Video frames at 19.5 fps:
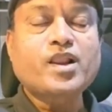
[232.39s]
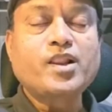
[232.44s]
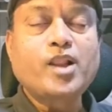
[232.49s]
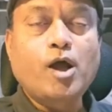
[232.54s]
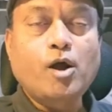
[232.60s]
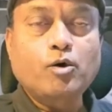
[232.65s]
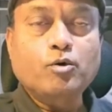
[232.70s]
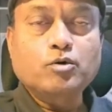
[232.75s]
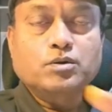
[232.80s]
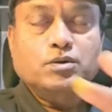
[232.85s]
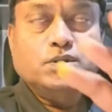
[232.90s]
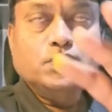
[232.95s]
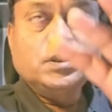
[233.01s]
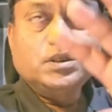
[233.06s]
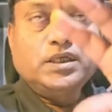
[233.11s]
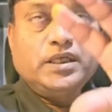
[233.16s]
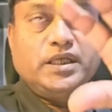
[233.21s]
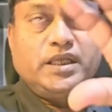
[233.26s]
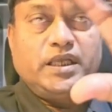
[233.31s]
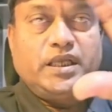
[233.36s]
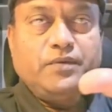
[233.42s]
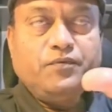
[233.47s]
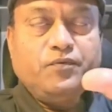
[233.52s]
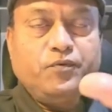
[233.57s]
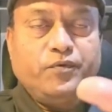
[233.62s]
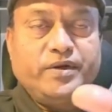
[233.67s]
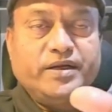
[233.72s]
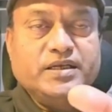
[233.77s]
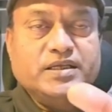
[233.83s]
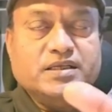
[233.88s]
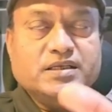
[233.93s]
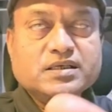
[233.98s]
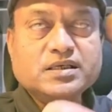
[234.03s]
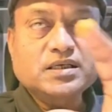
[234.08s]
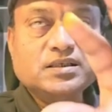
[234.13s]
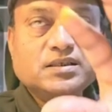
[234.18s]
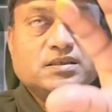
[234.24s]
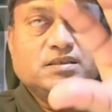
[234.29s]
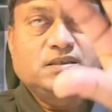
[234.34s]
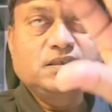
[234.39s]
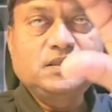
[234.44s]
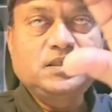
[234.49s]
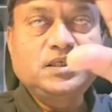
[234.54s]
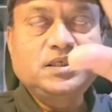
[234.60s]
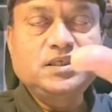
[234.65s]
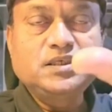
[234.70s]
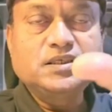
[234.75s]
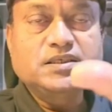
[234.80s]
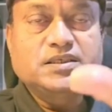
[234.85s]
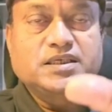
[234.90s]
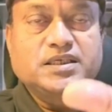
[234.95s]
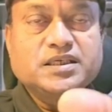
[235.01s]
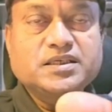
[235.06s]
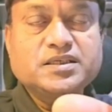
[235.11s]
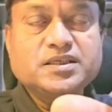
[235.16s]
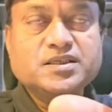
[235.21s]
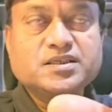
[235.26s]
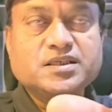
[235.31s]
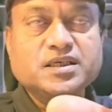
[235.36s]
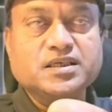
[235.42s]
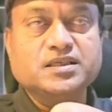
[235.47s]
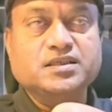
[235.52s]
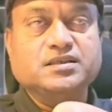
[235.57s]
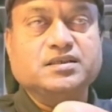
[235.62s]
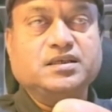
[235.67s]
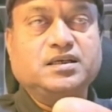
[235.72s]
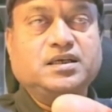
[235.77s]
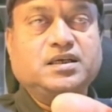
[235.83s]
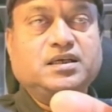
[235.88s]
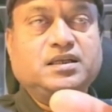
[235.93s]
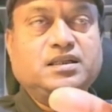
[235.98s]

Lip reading: Now, if we discuss these case studies,